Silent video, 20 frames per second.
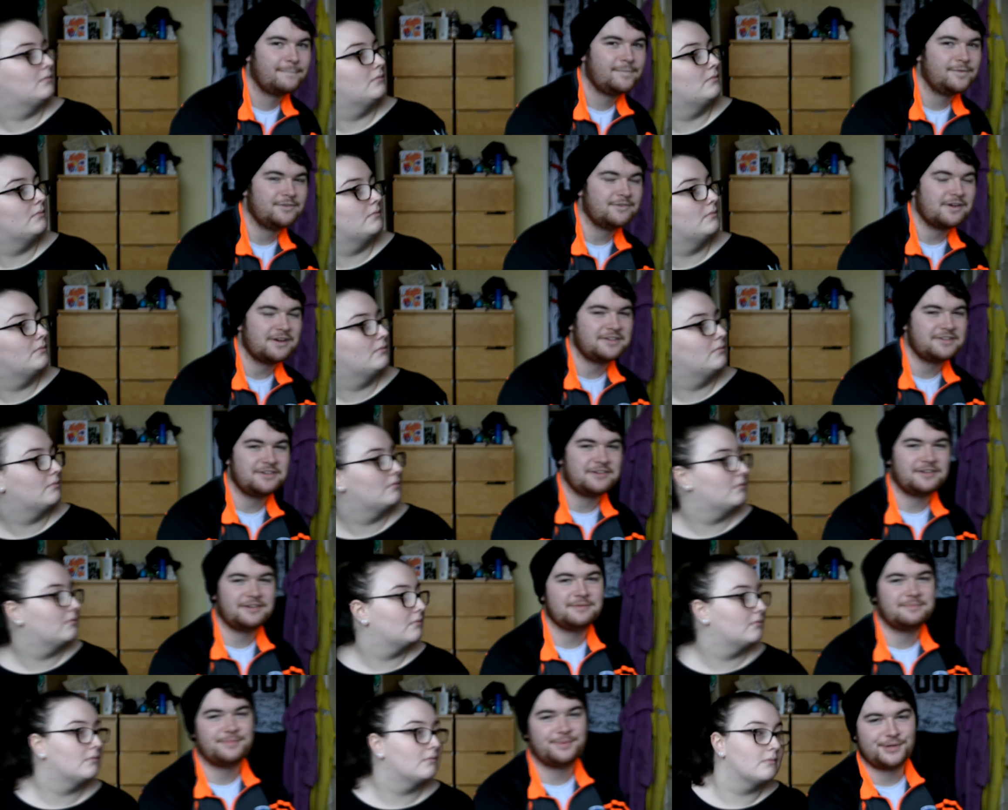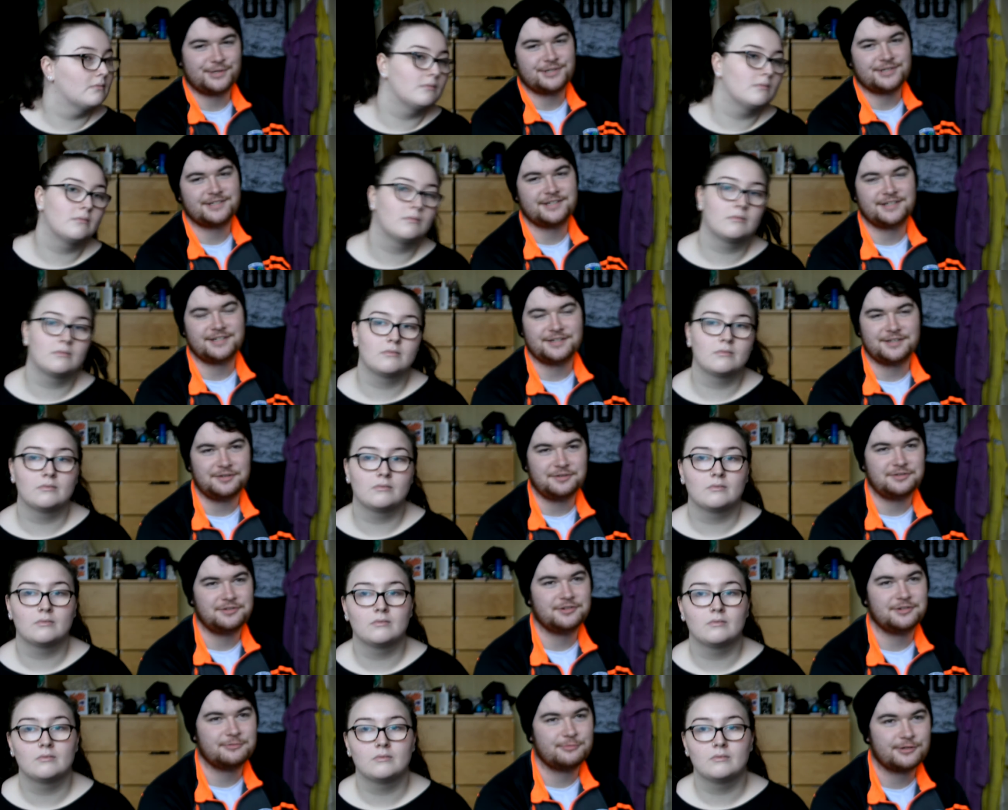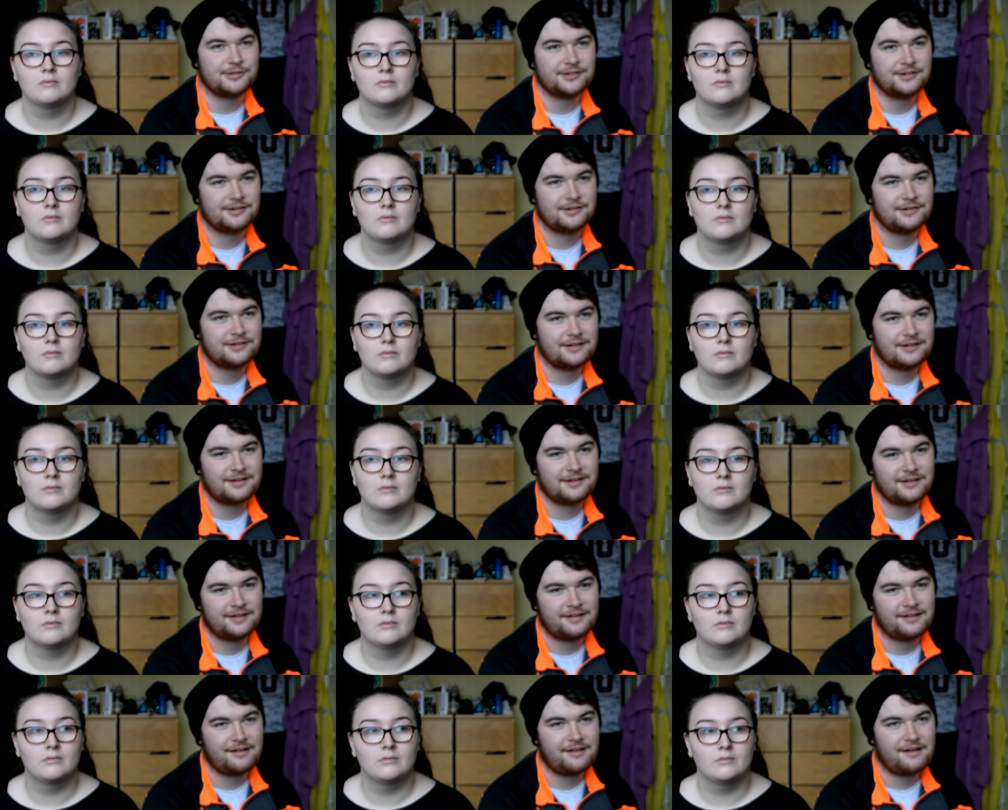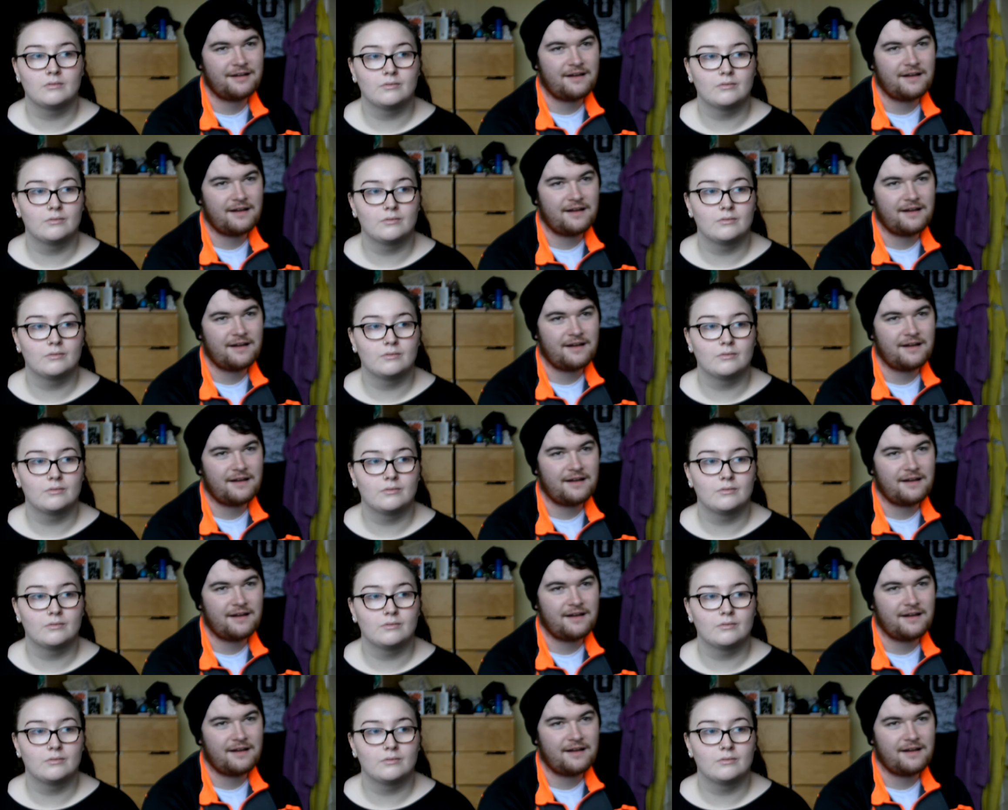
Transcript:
Speaker 1: you reckon you can impersonate a YouTuber?